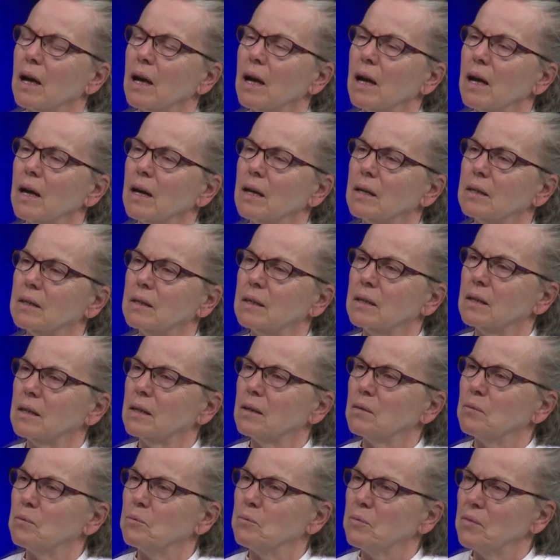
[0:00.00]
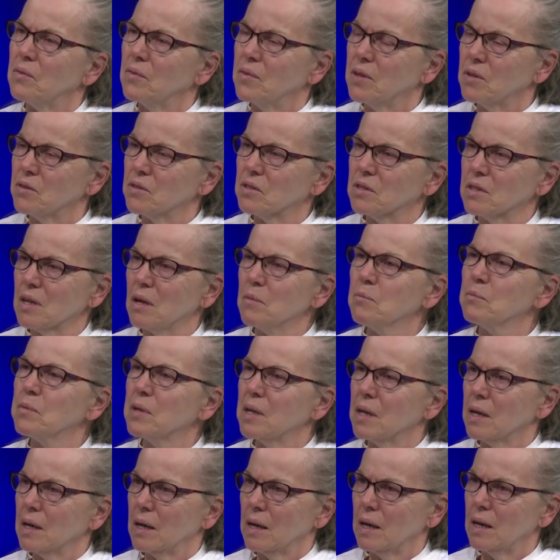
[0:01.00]
And there's
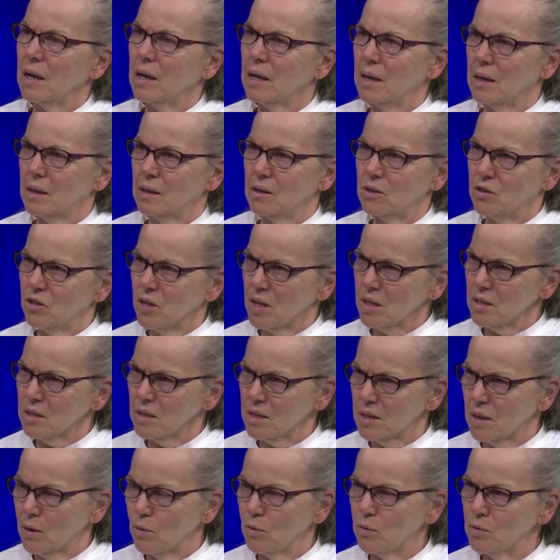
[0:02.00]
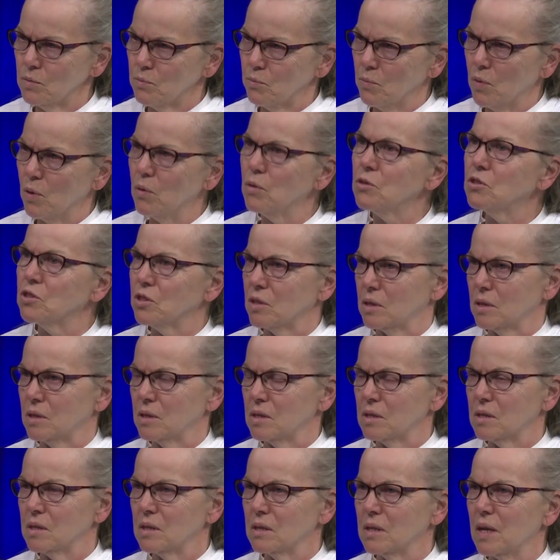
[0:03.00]
something in just those
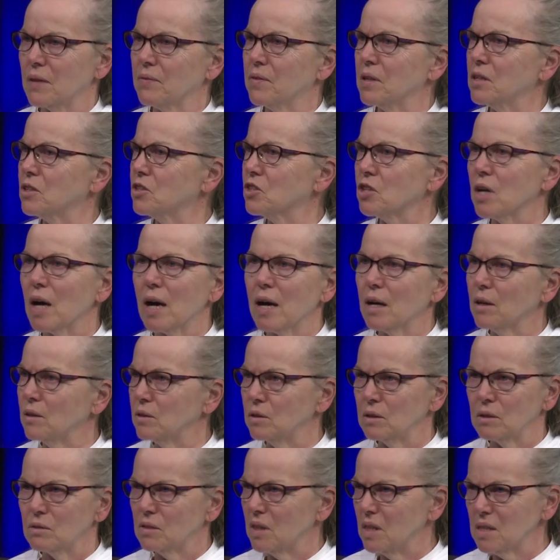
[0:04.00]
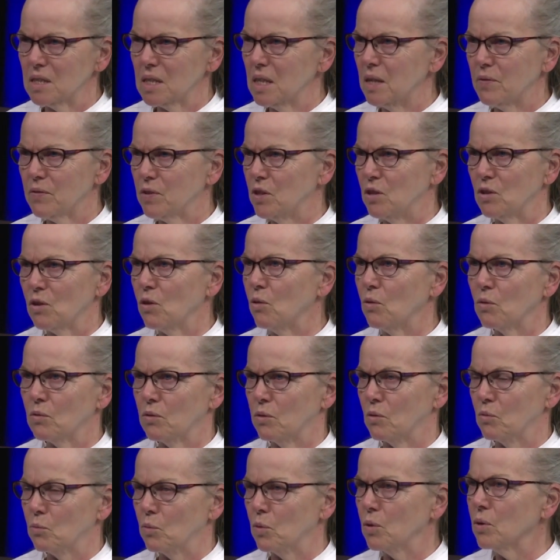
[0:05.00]
motions that the child doesn't even know
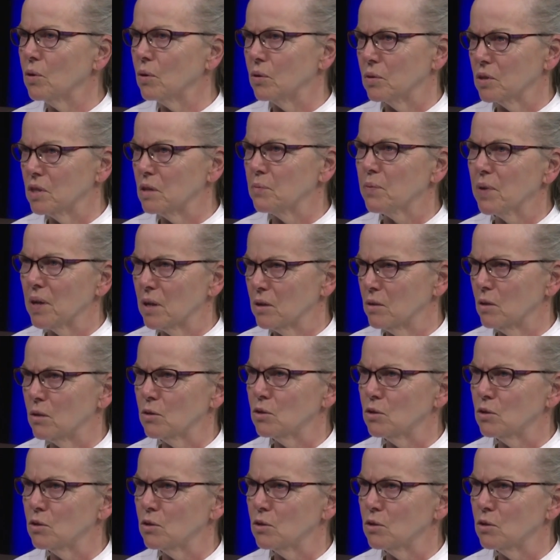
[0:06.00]
the words because they're